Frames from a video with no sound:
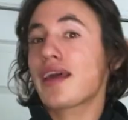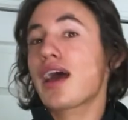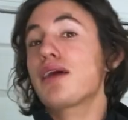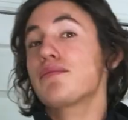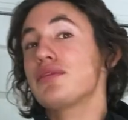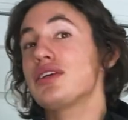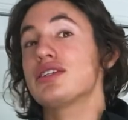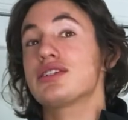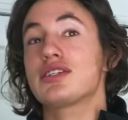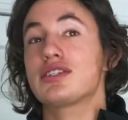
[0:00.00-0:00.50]

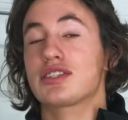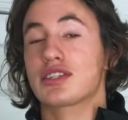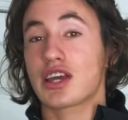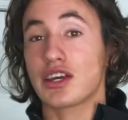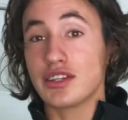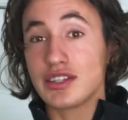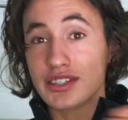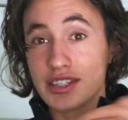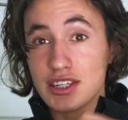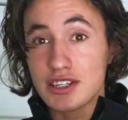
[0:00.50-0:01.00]
that means
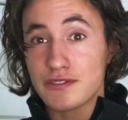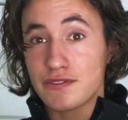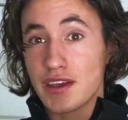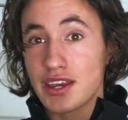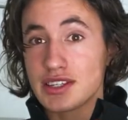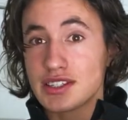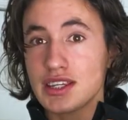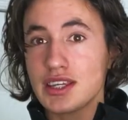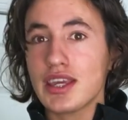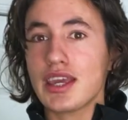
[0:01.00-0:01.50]
because it's east
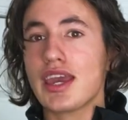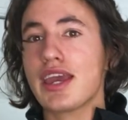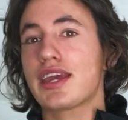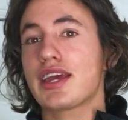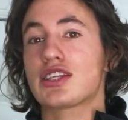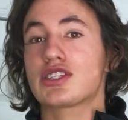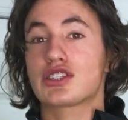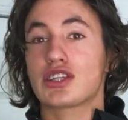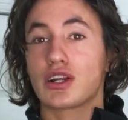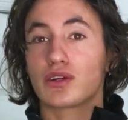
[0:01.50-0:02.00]
facing, it
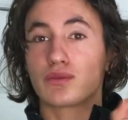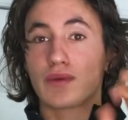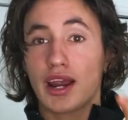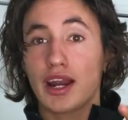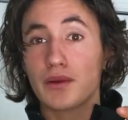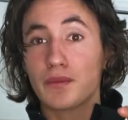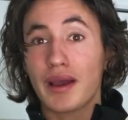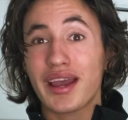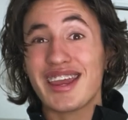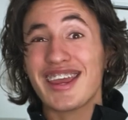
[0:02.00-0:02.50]
gets sun
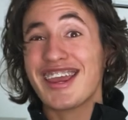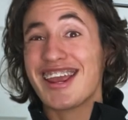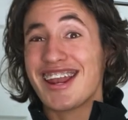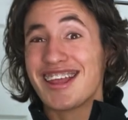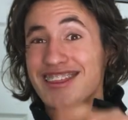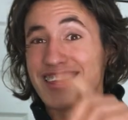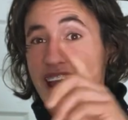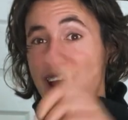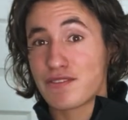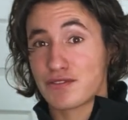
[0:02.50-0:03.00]
right away, and
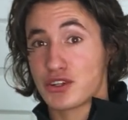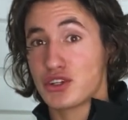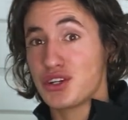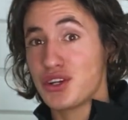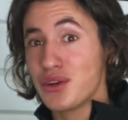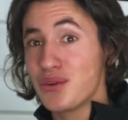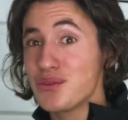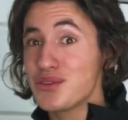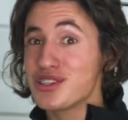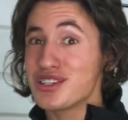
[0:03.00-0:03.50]
in the
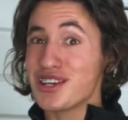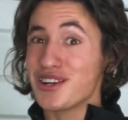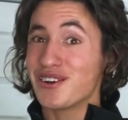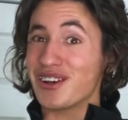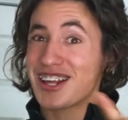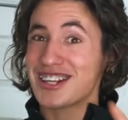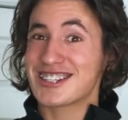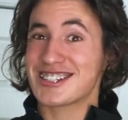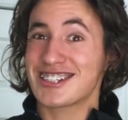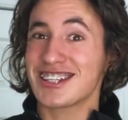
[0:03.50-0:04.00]
afternoons it'll
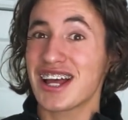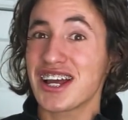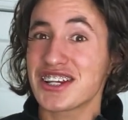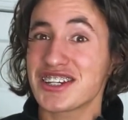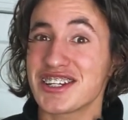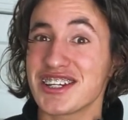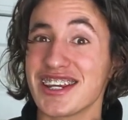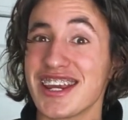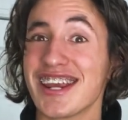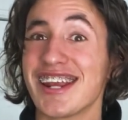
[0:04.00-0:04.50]
get
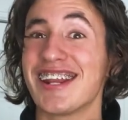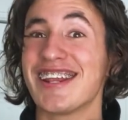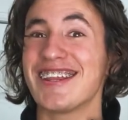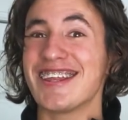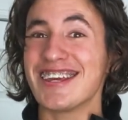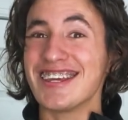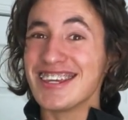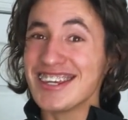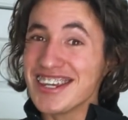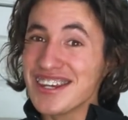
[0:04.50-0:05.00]
slushy, and in
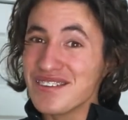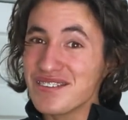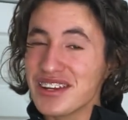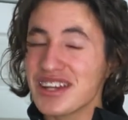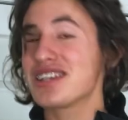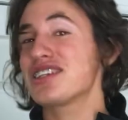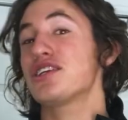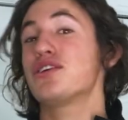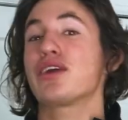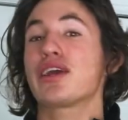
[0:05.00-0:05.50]
the
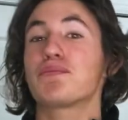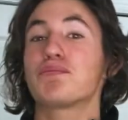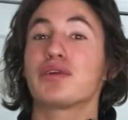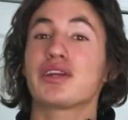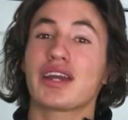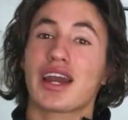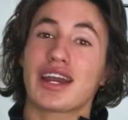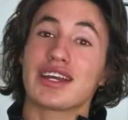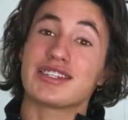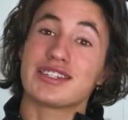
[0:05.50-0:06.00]
evenings it'll get
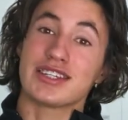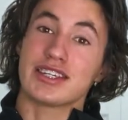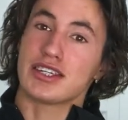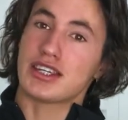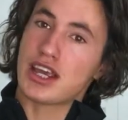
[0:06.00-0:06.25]
pretty icy.